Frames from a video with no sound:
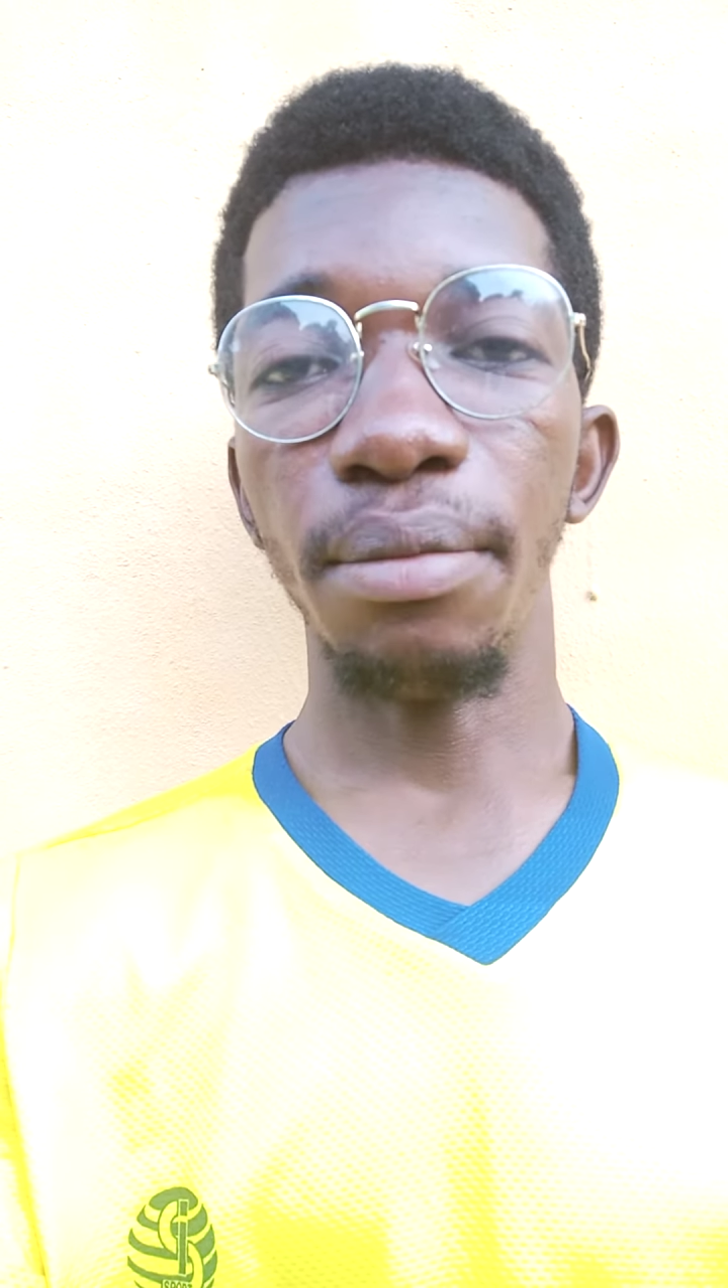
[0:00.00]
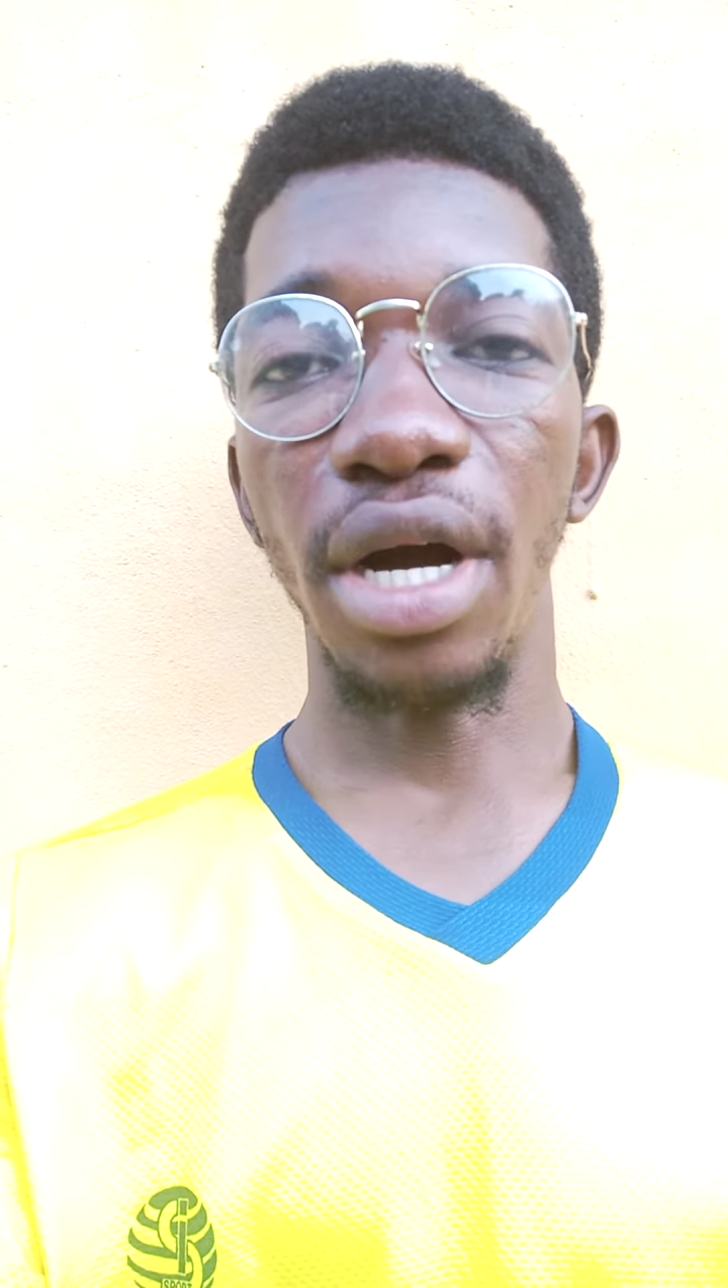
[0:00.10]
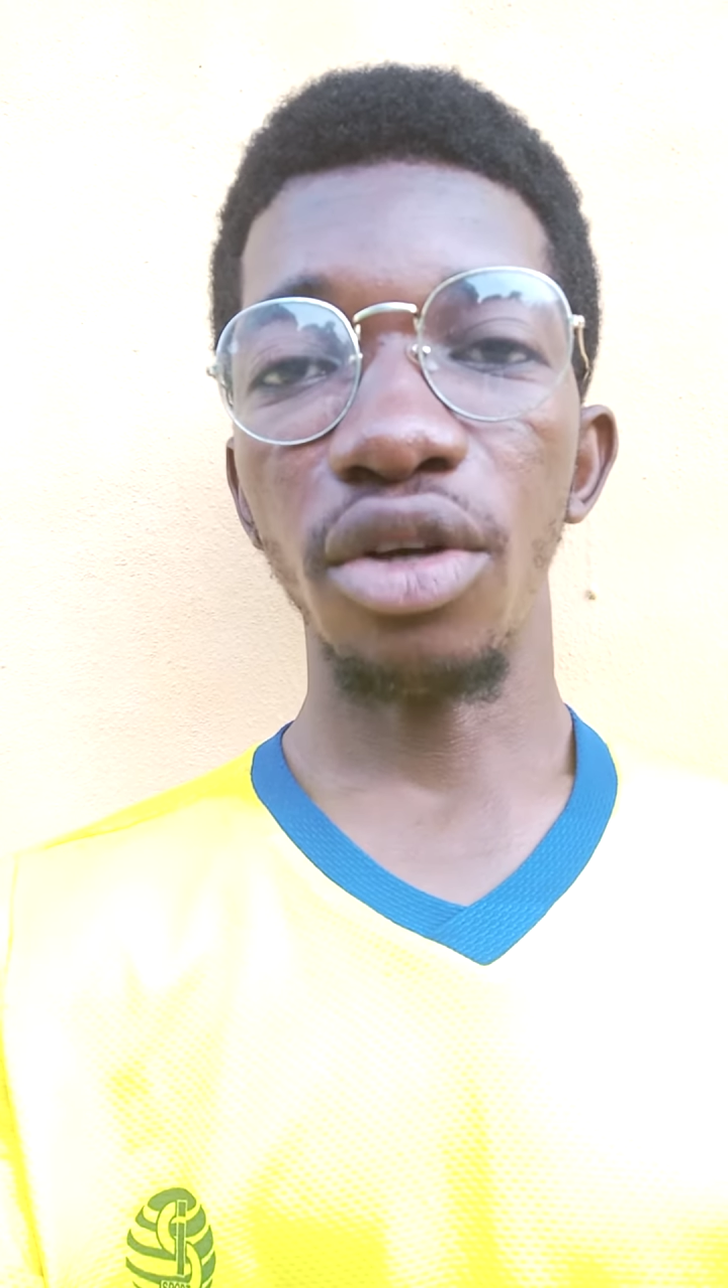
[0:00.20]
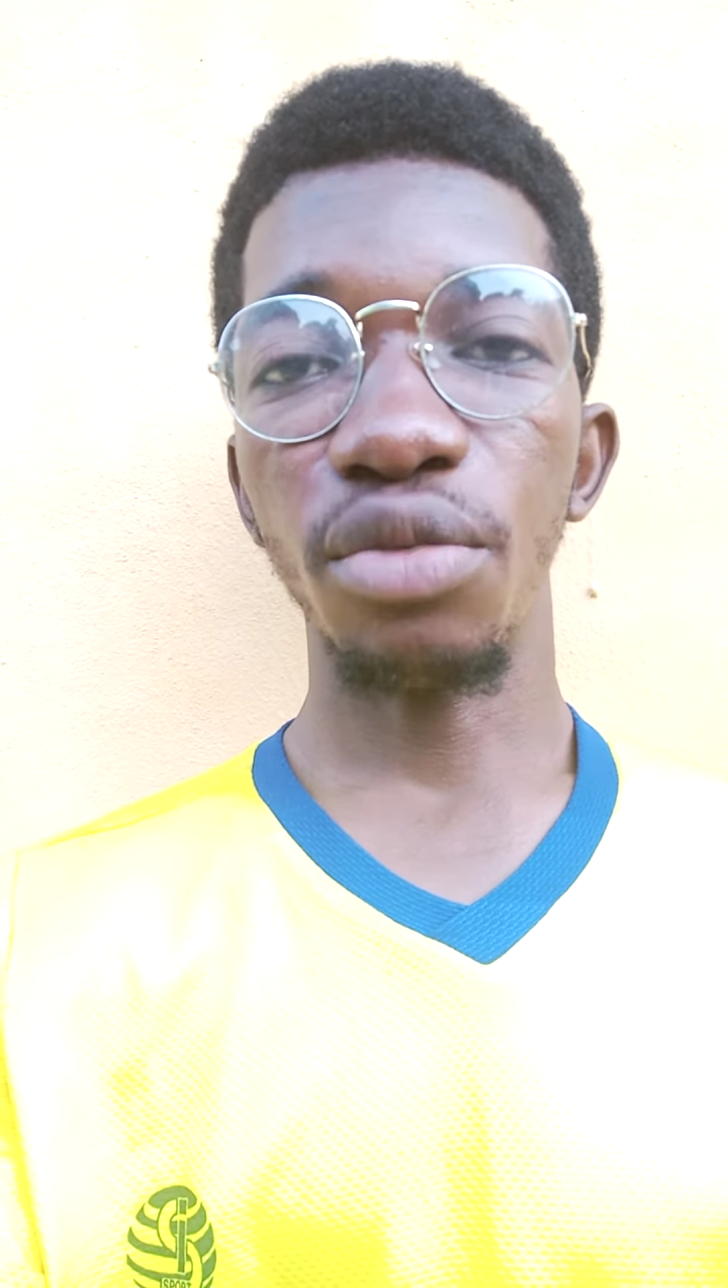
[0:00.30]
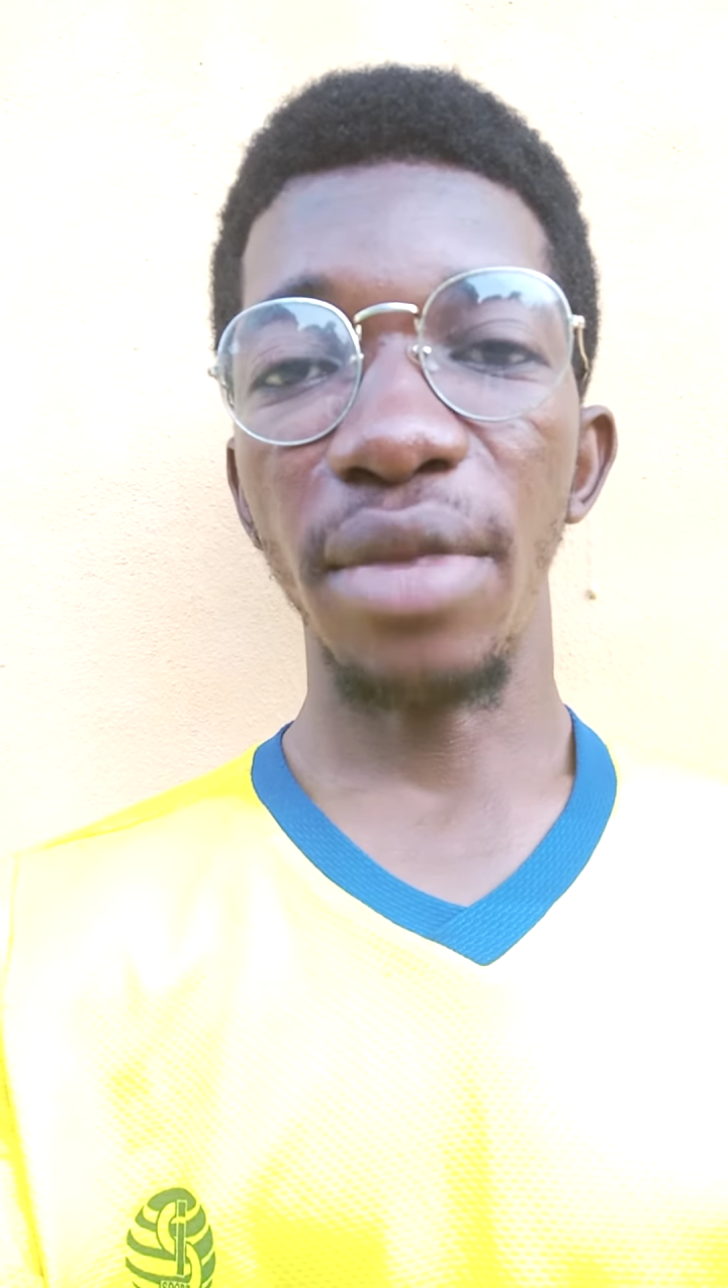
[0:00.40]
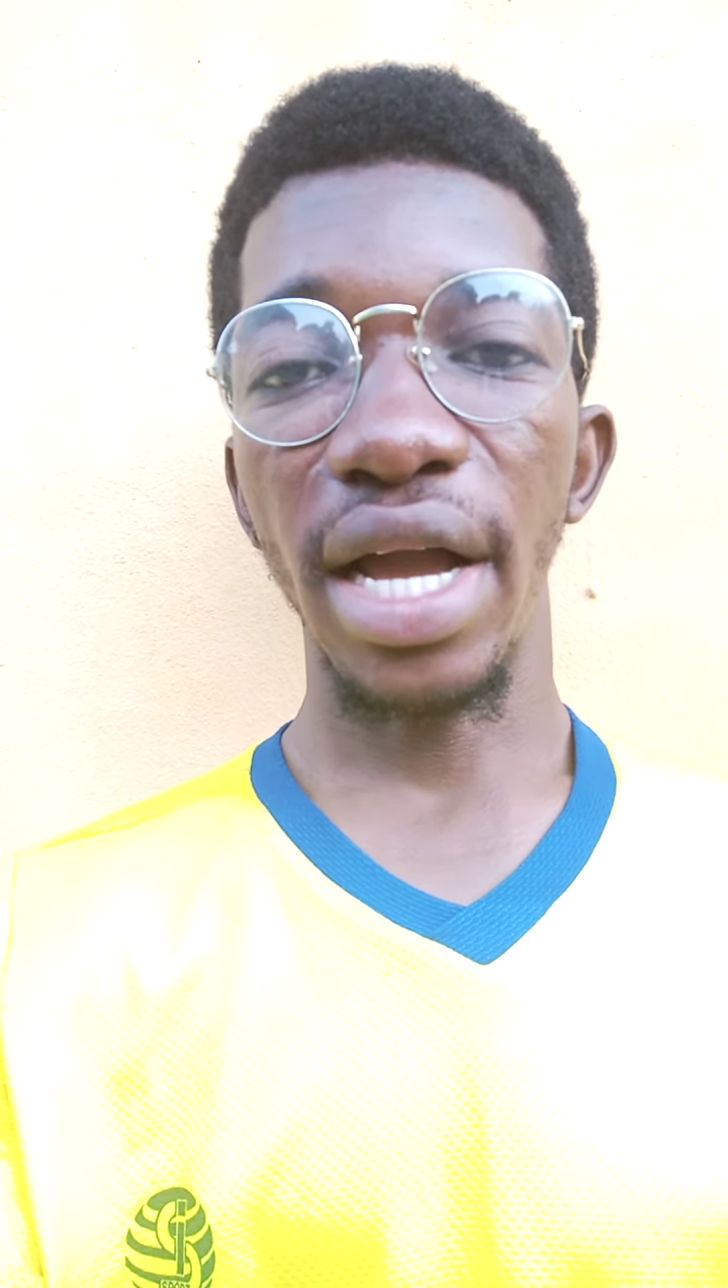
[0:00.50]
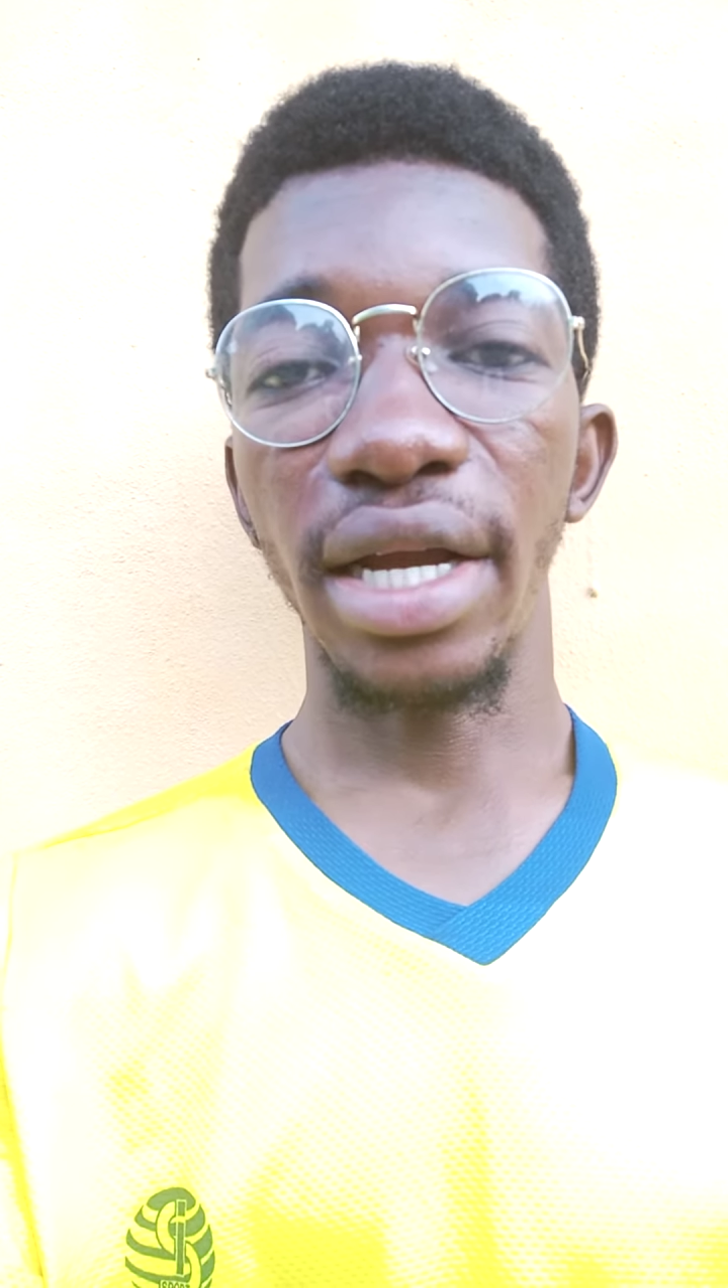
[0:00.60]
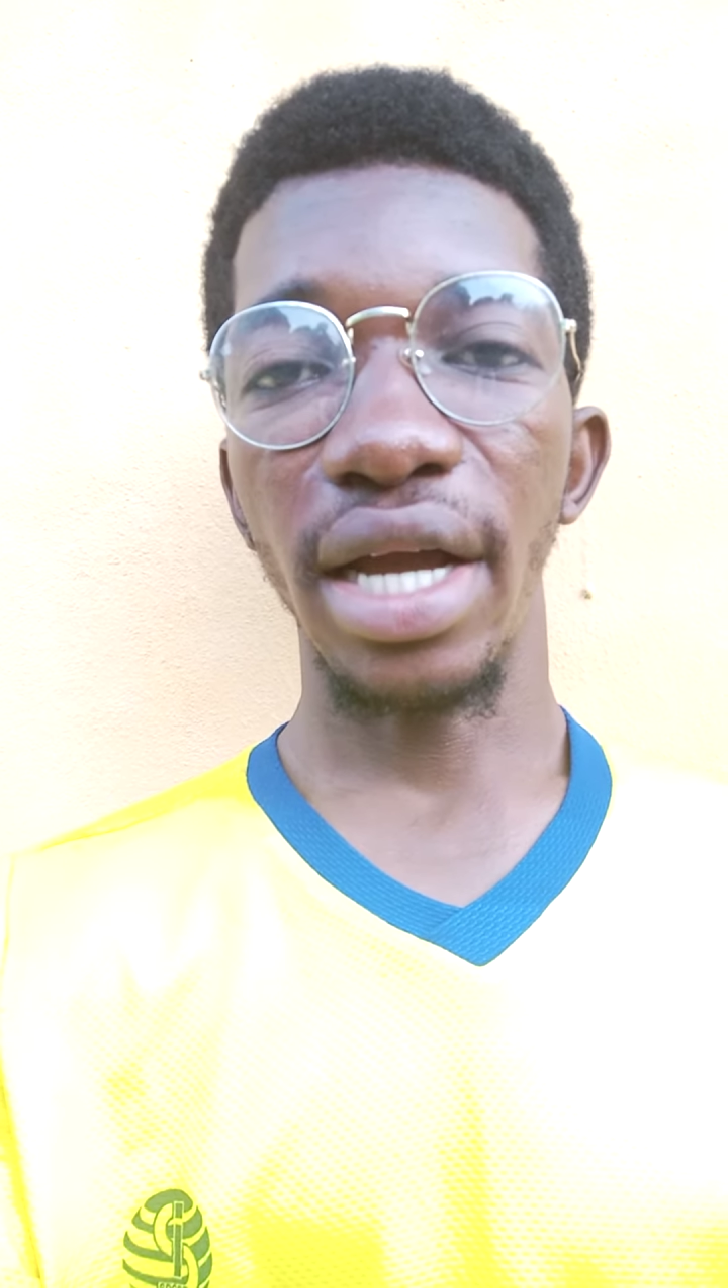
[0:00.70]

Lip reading: bounced back